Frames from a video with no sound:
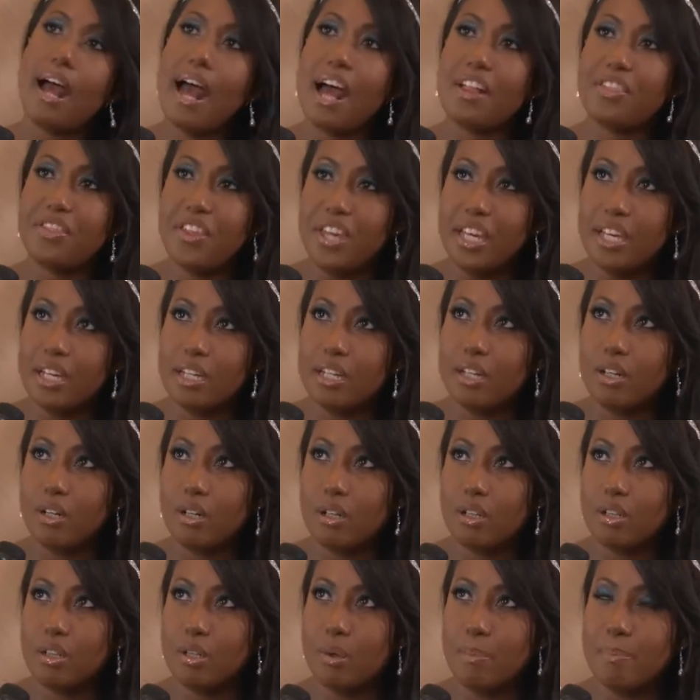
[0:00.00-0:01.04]
I think
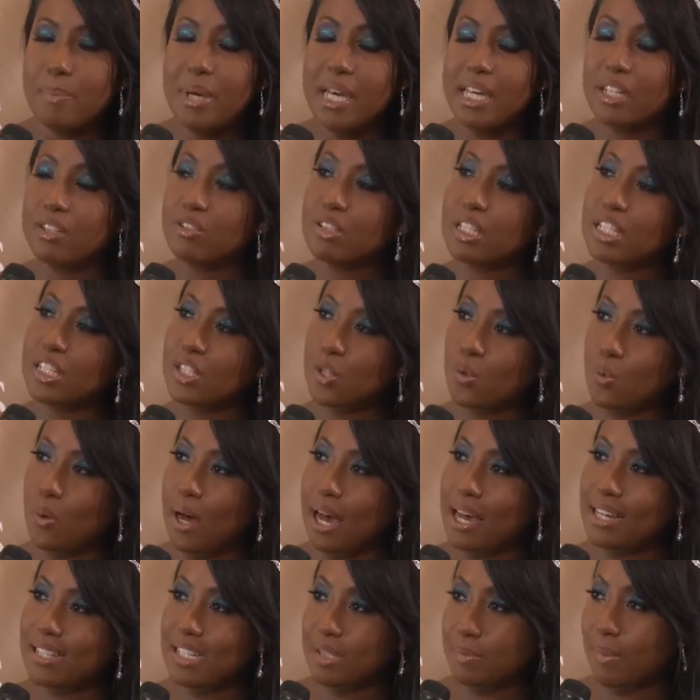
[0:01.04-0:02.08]
the main reason
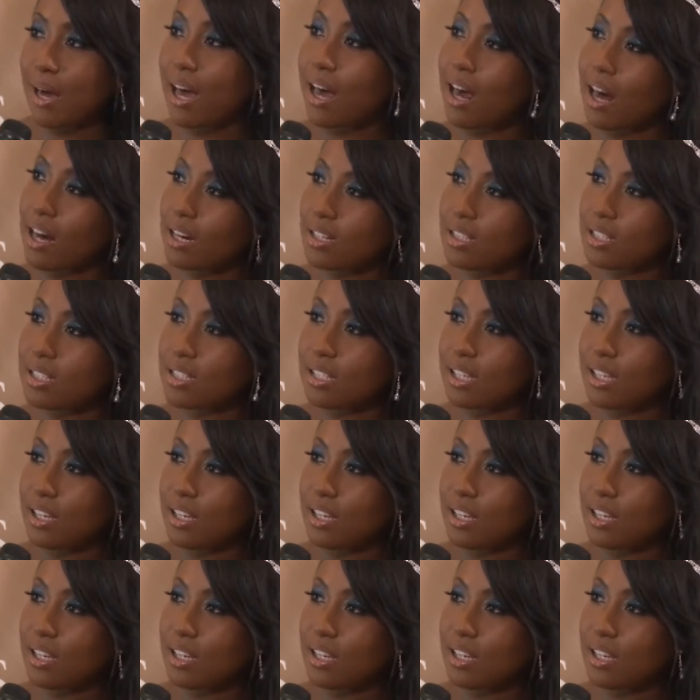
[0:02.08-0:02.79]
why it's my heart,